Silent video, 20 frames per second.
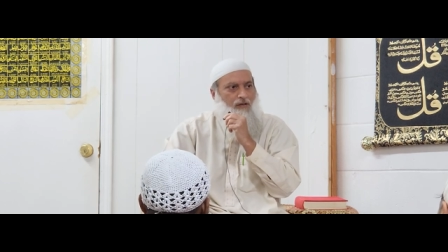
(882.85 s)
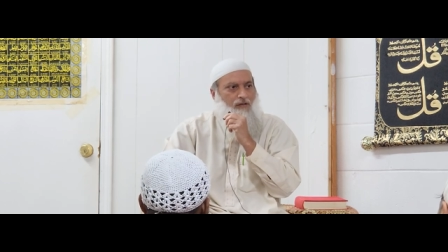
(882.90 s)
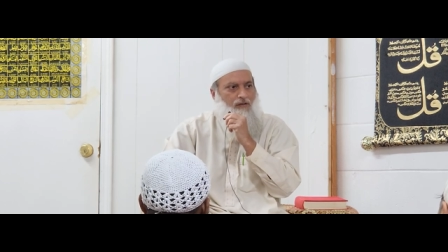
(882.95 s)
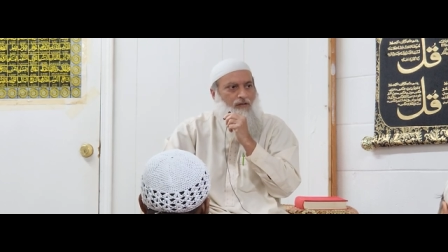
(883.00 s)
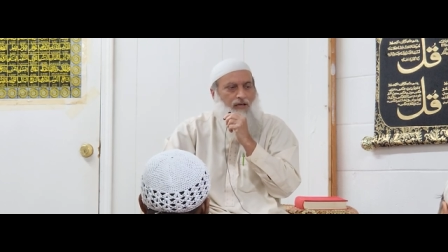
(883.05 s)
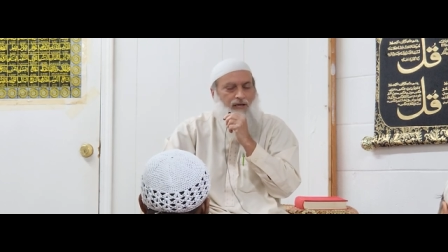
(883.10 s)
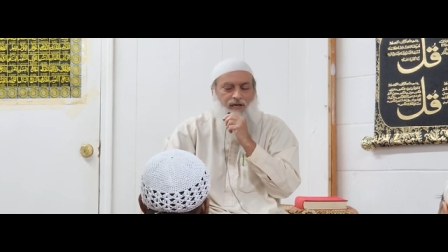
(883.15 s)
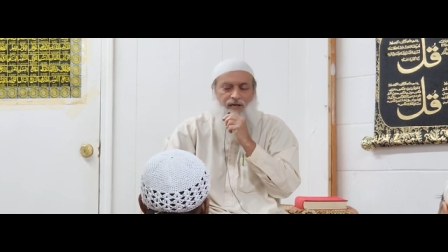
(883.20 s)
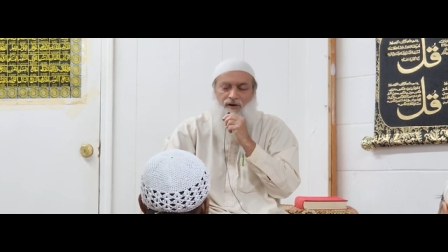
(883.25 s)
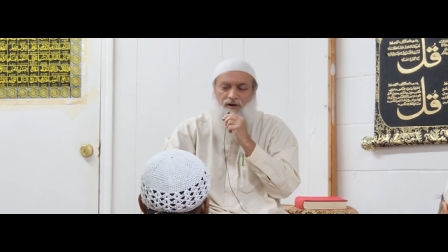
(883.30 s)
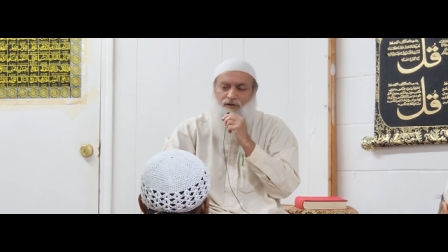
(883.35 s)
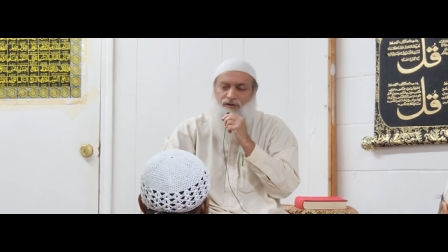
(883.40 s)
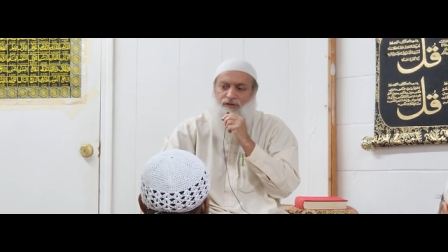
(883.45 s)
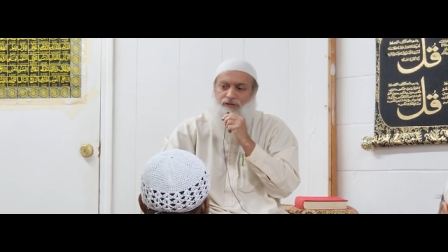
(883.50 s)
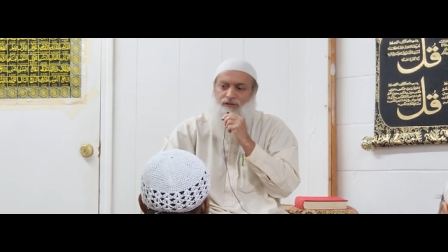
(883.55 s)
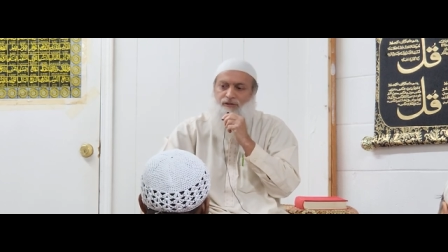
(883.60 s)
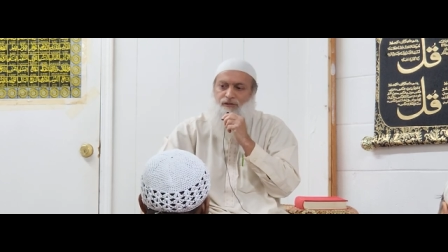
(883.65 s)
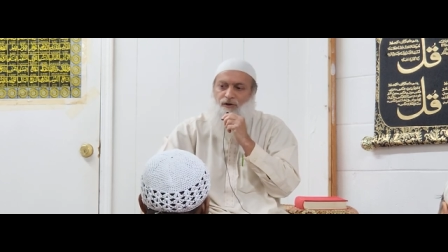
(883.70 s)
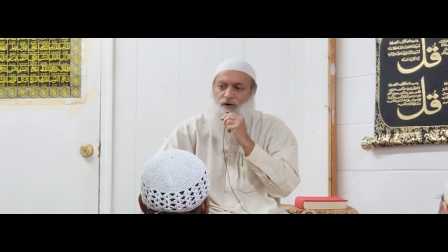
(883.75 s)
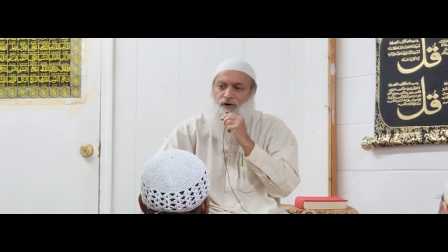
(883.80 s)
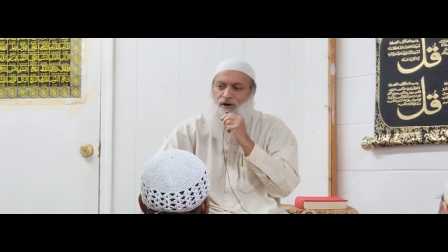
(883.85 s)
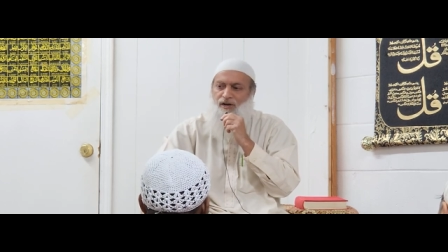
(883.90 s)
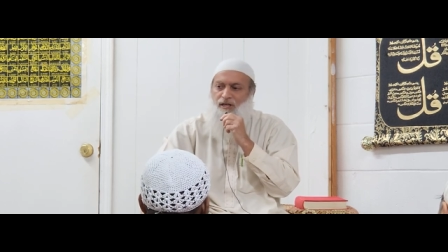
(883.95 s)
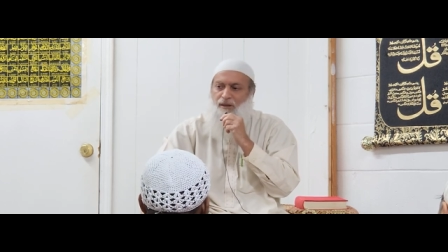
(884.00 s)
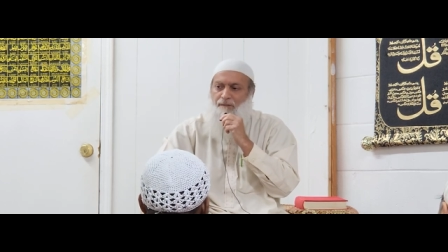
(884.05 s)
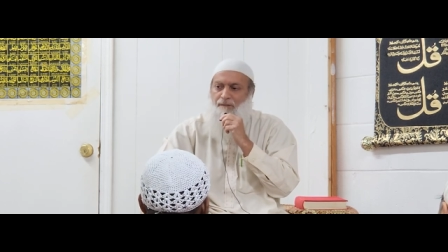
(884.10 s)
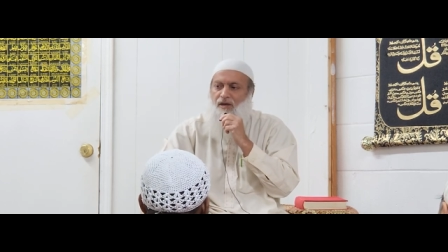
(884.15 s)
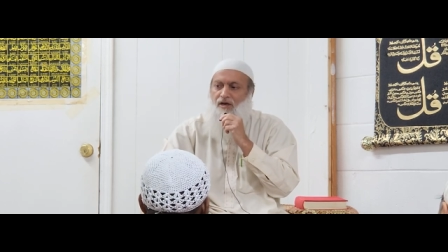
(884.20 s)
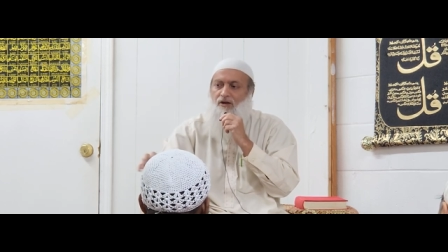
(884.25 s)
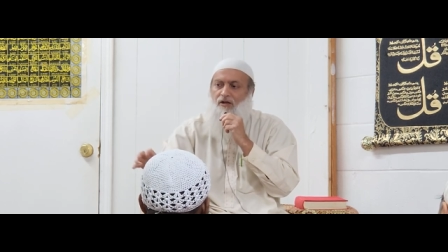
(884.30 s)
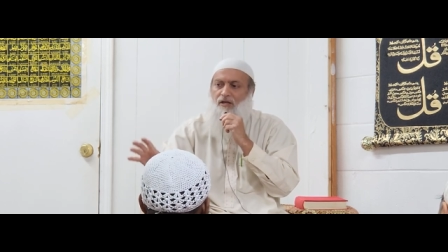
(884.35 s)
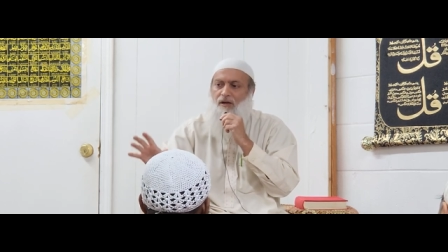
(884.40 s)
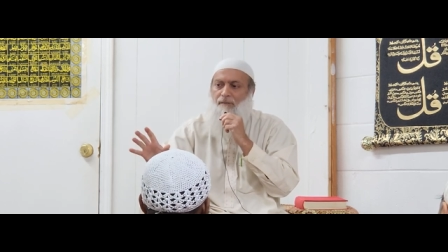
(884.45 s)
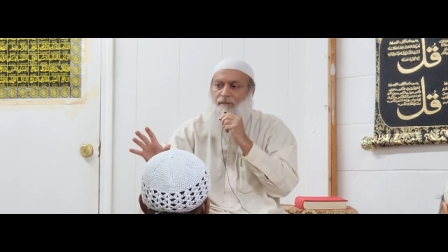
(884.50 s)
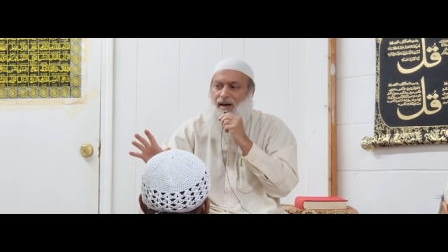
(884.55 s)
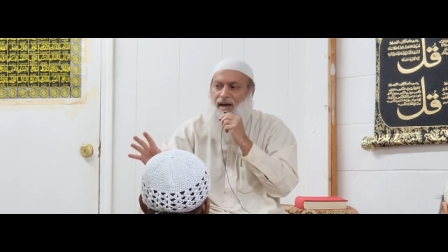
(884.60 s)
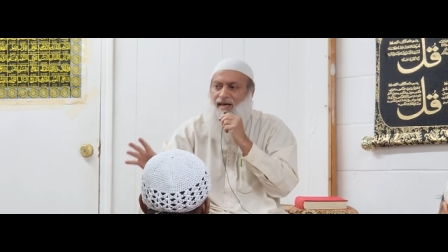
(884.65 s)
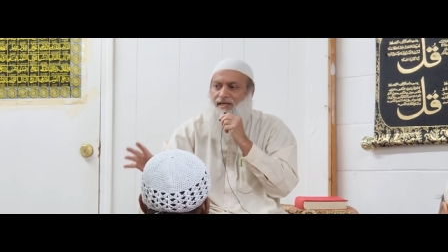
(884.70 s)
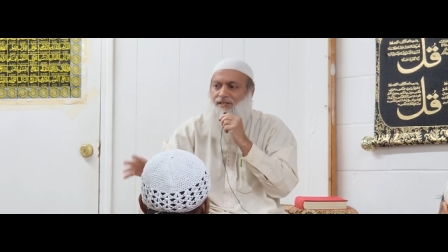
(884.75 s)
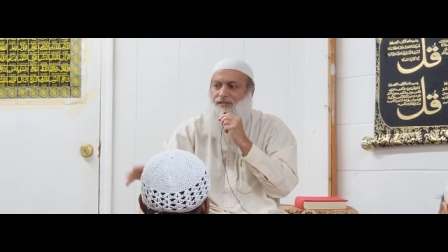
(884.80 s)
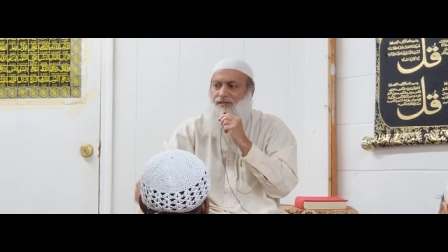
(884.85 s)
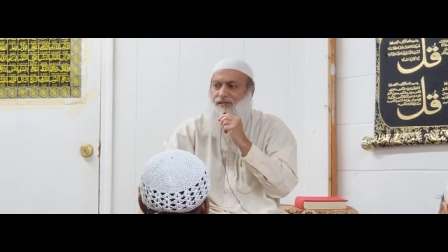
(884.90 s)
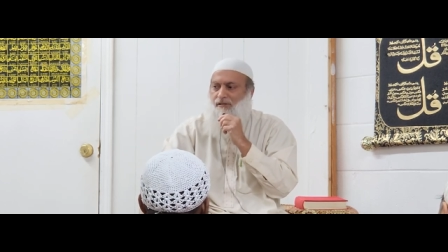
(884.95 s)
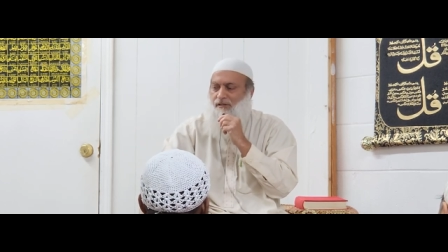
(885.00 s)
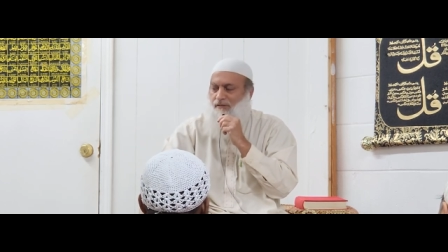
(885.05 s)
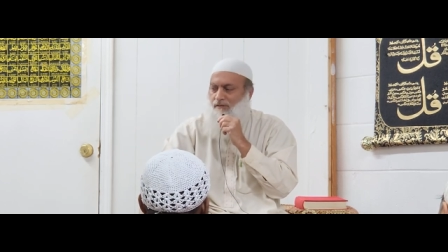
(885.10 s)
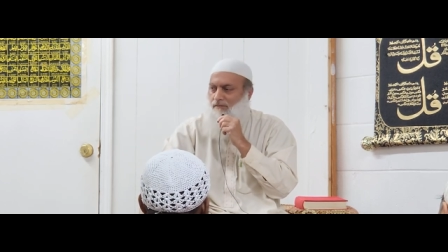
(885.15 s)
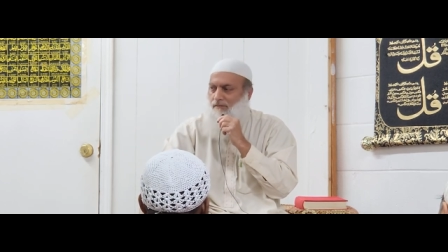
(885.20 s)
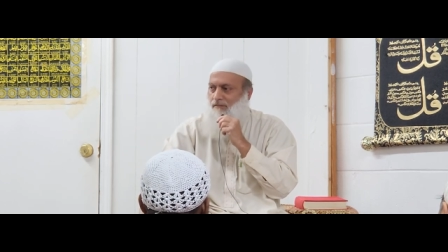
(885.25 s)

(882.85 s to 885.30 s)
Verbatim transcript: they killed 30 million bison.